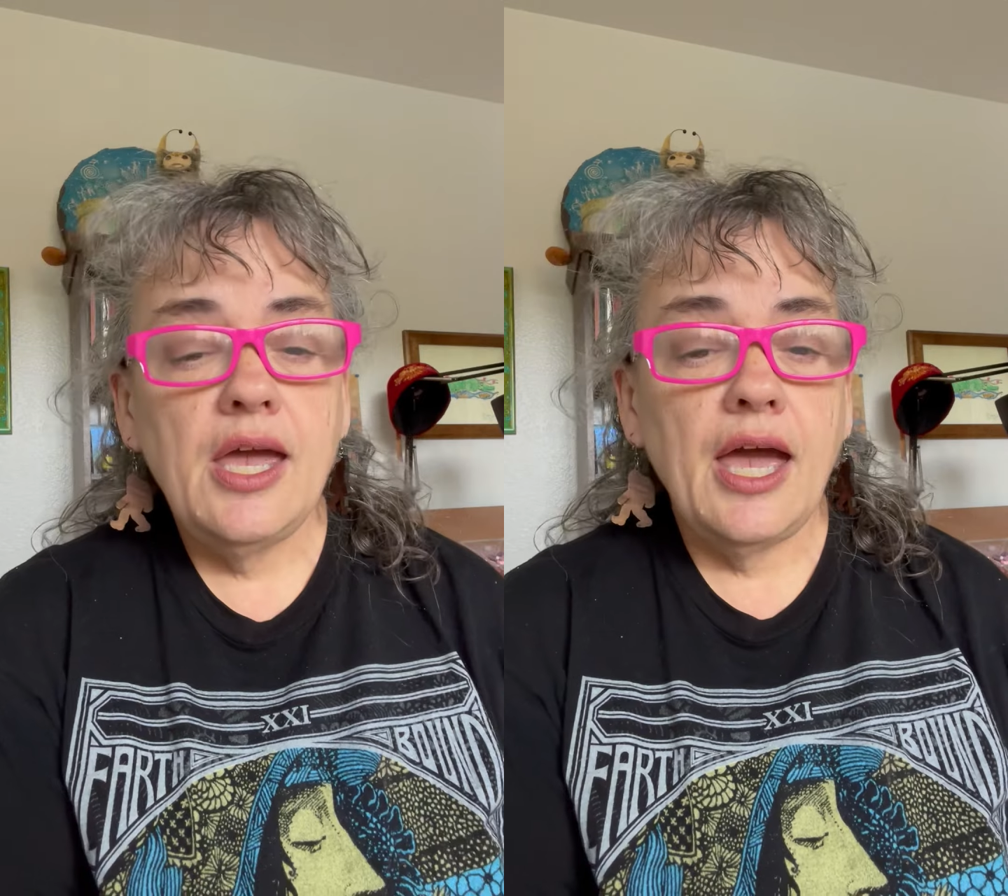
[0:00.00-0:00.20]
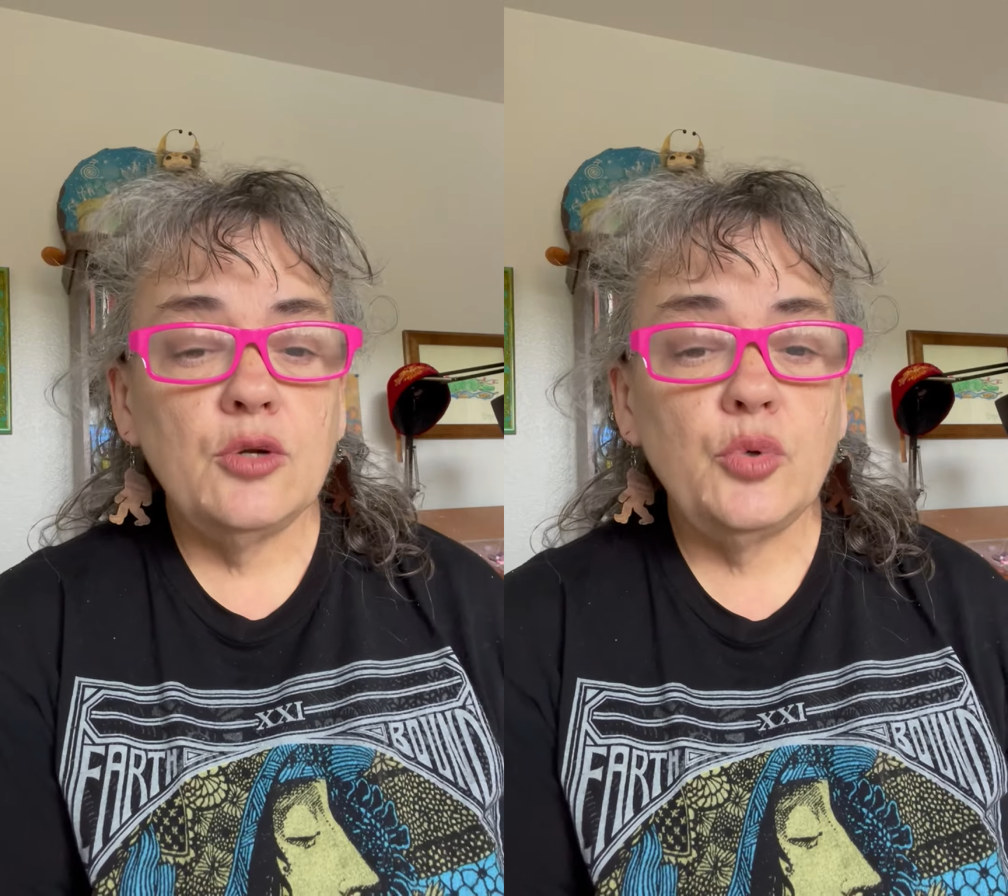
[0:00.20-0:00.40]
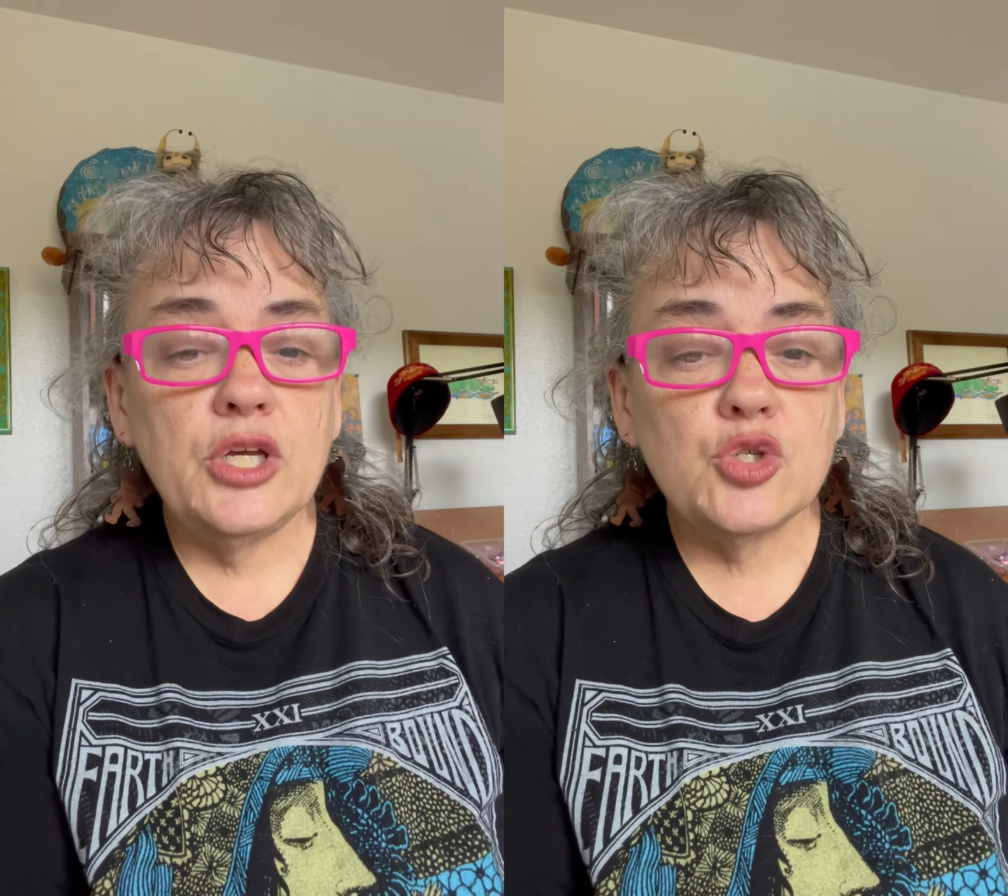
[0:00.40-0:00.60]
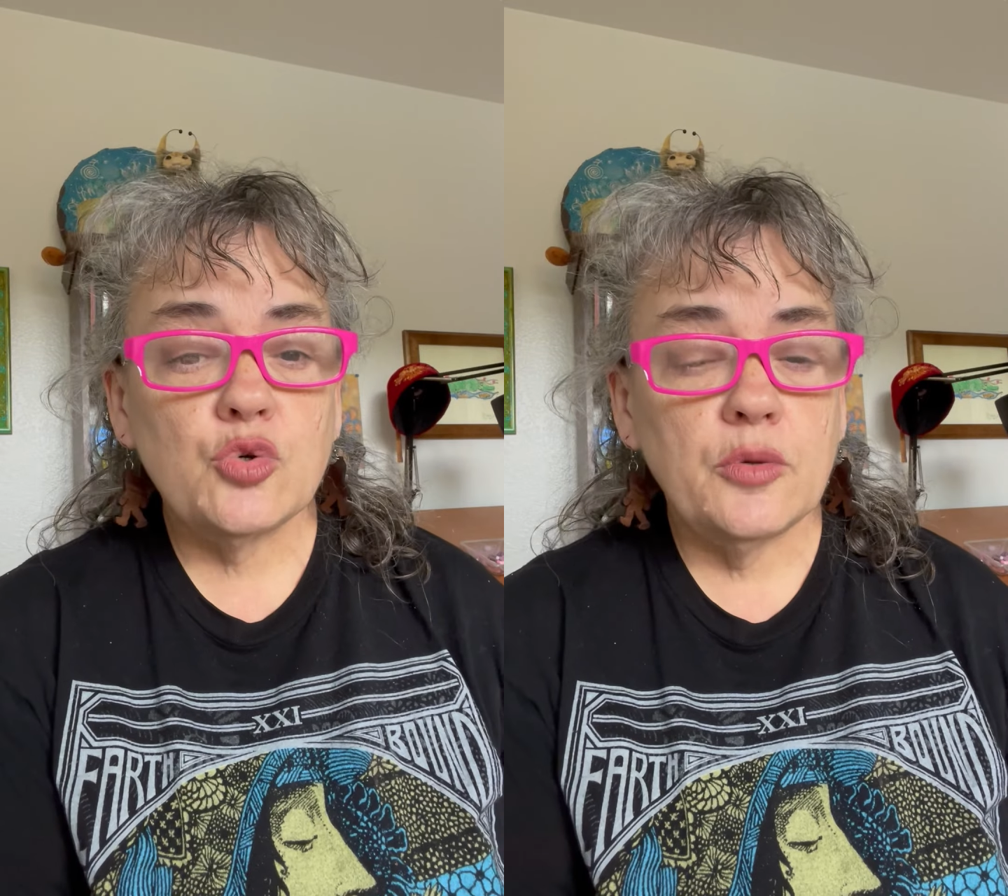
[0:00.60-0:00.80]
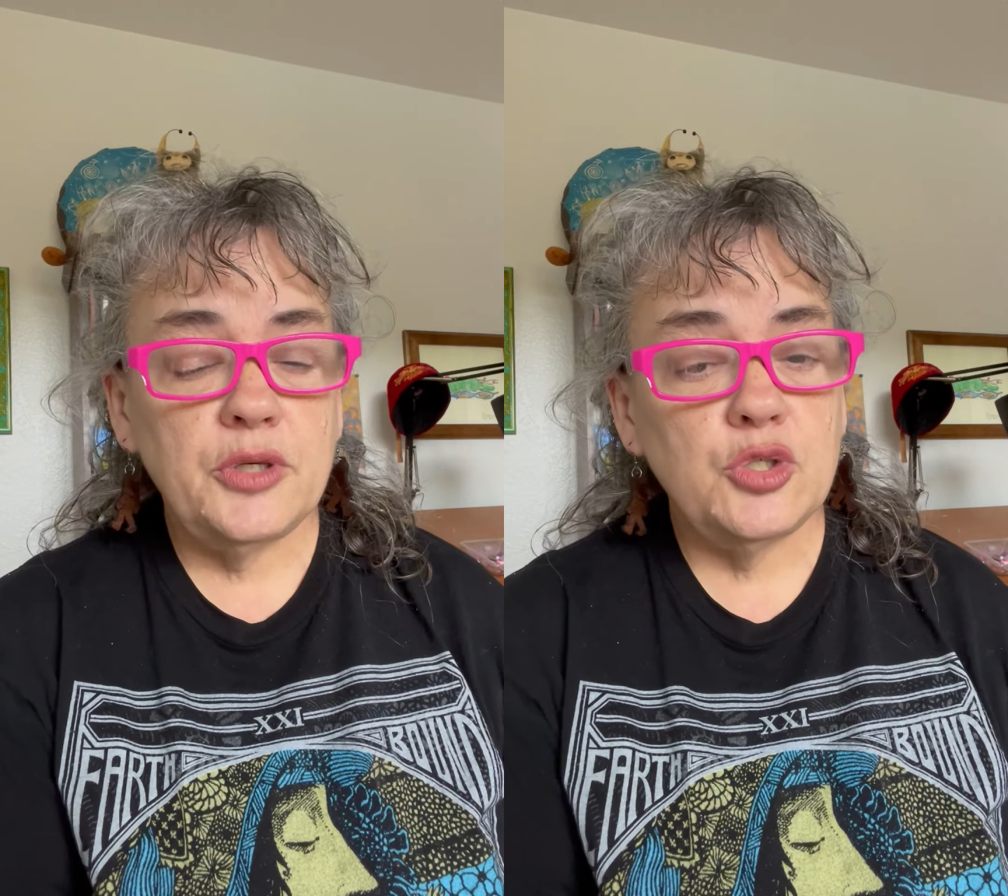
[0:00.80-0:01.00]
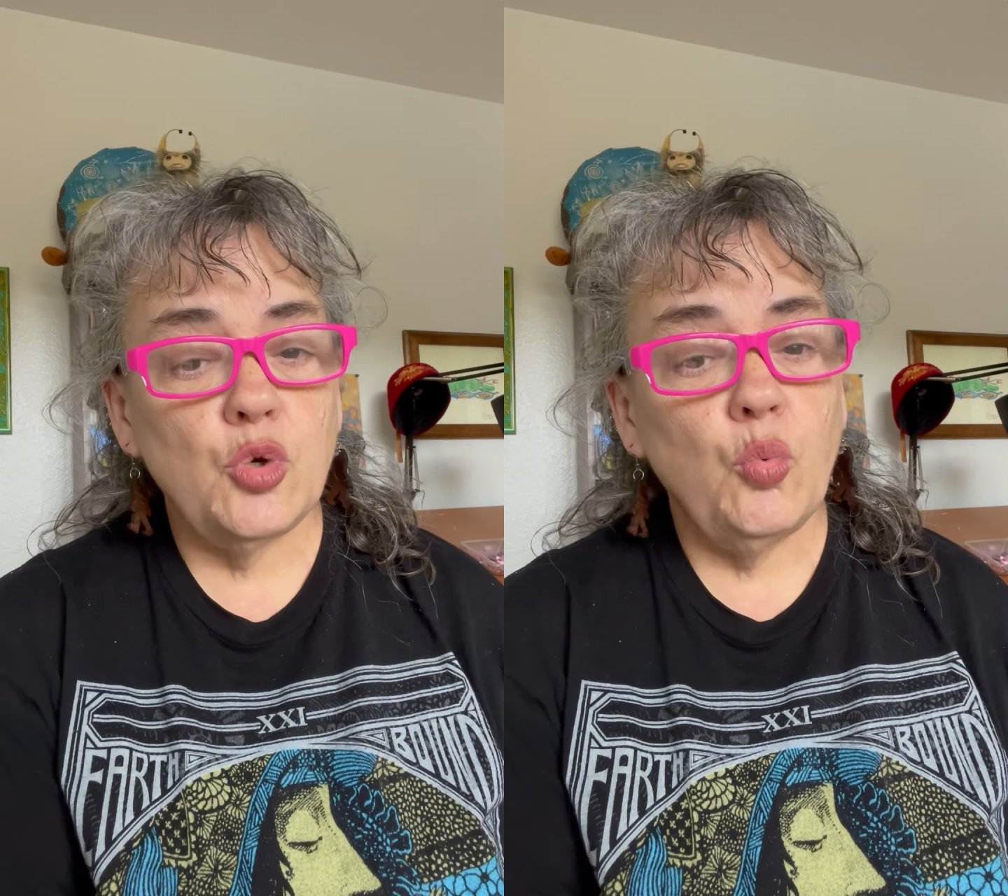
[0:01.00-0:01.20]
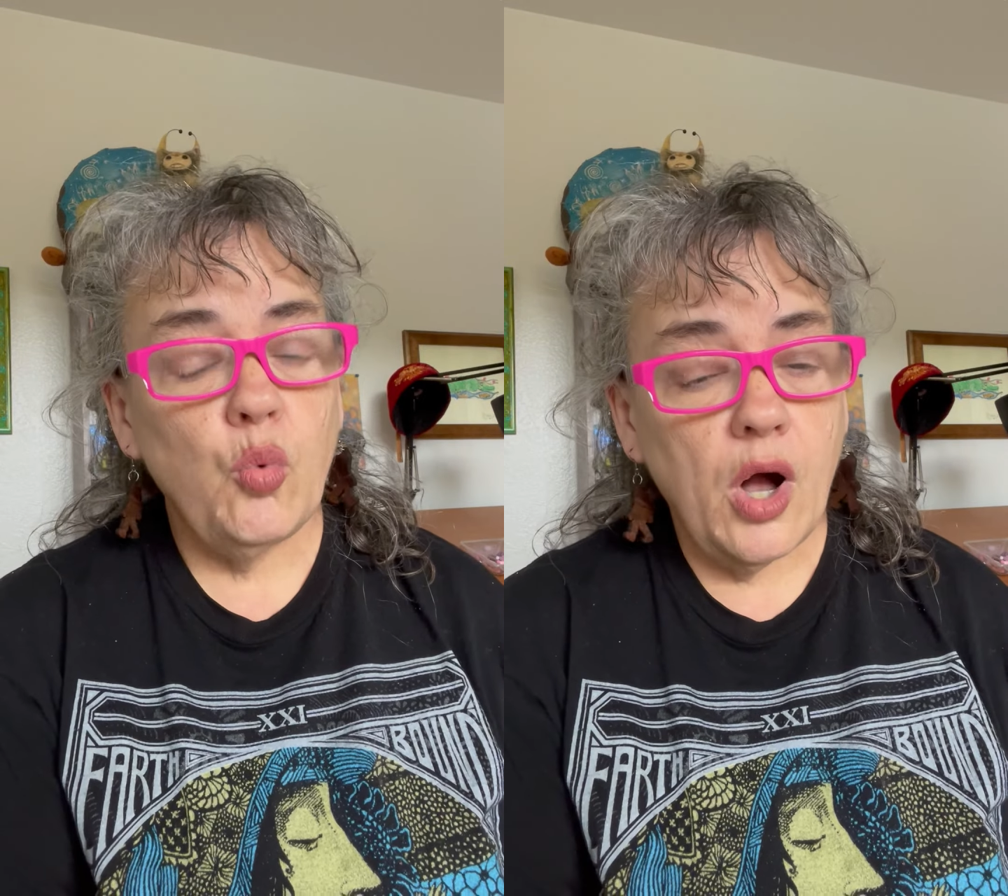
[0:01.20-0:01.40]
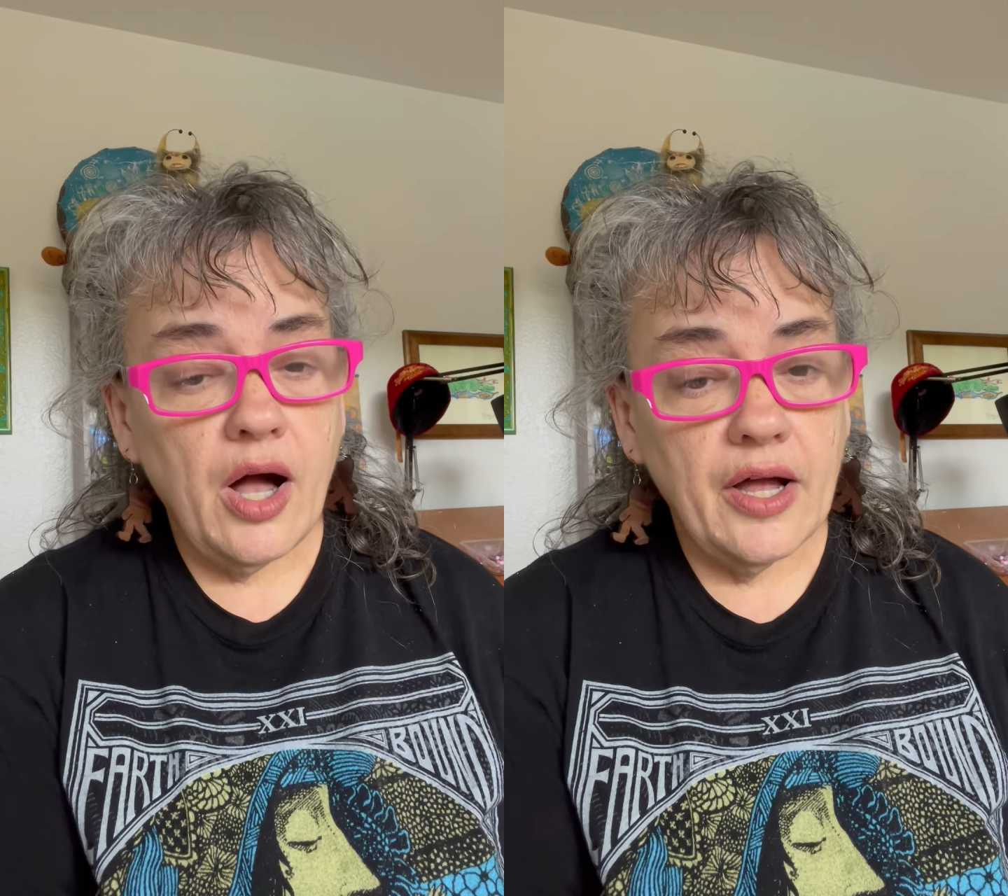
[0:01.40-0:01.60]
and we attribute
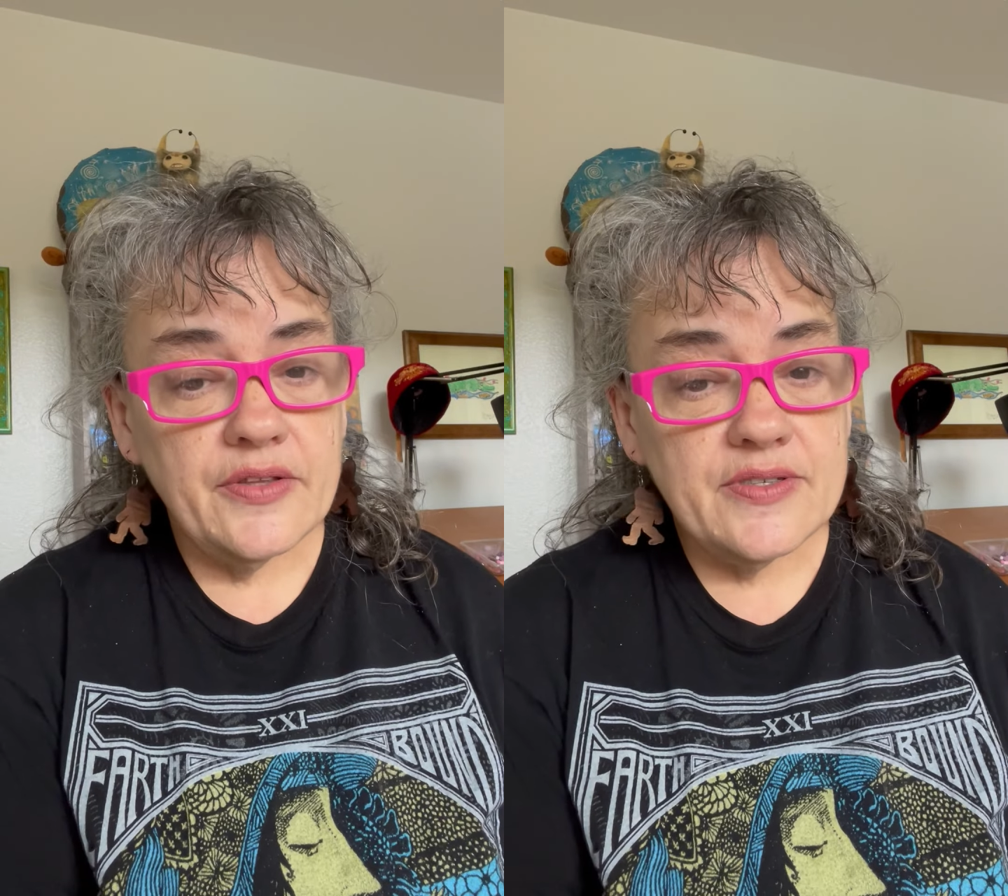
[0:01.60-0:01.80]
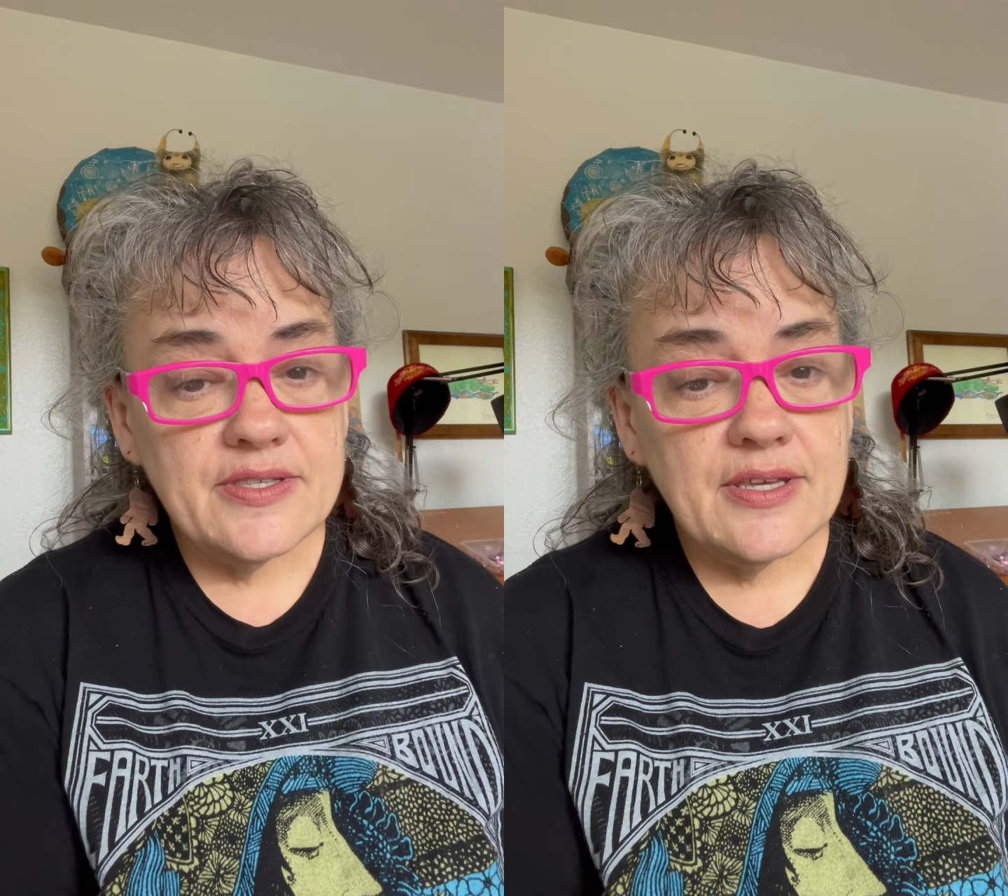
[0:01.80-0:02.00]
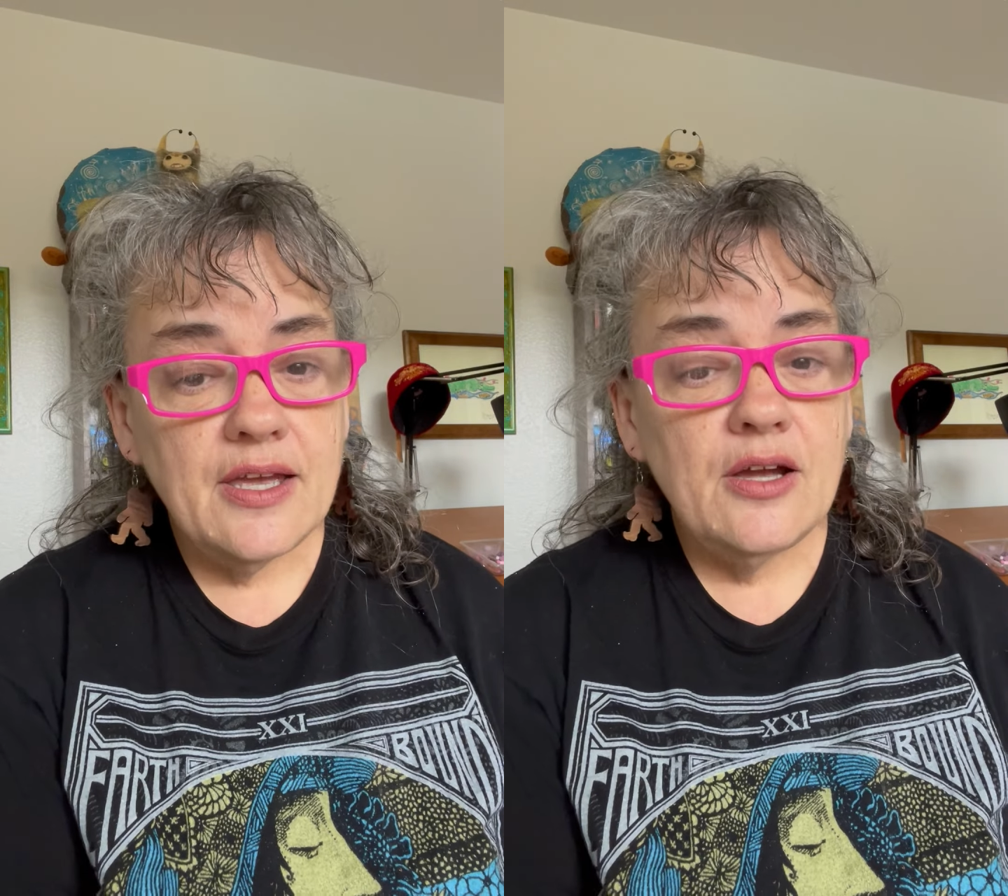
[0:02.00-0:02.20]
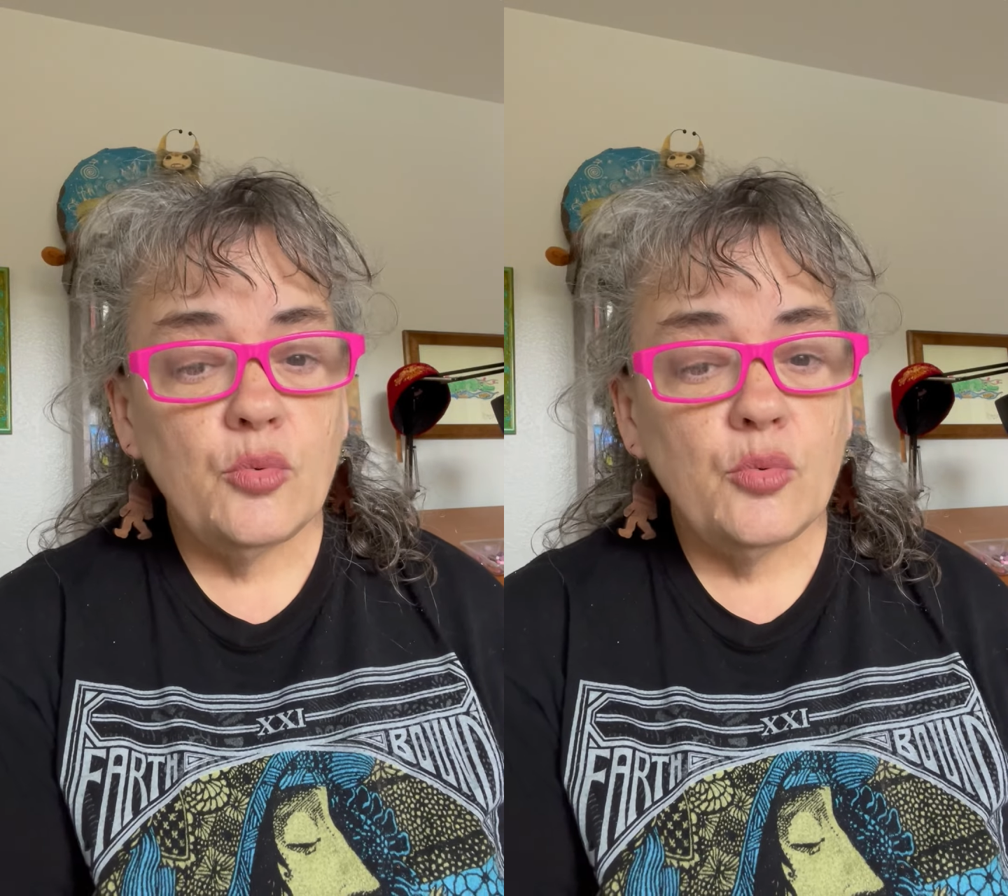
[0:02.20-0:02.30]
wands